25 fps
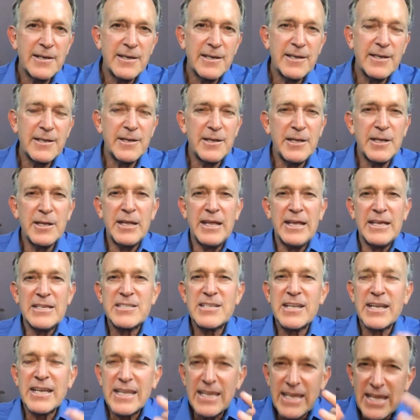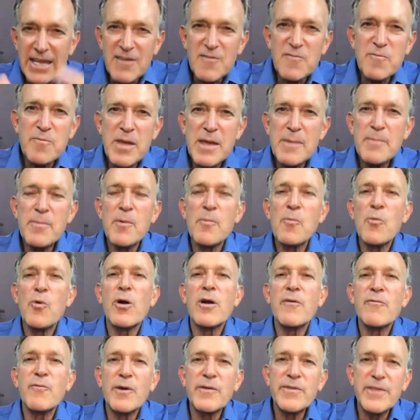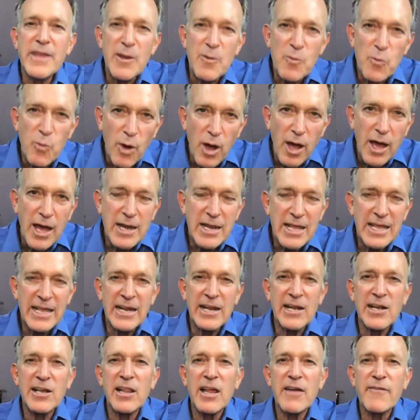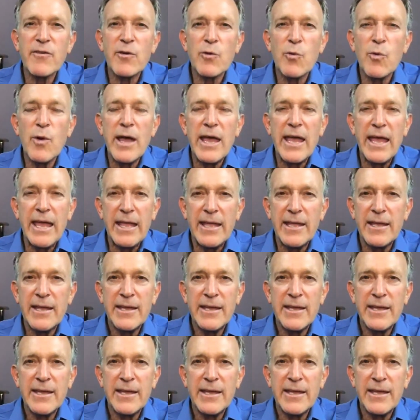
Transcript: is to give people more of what they want in a clever way.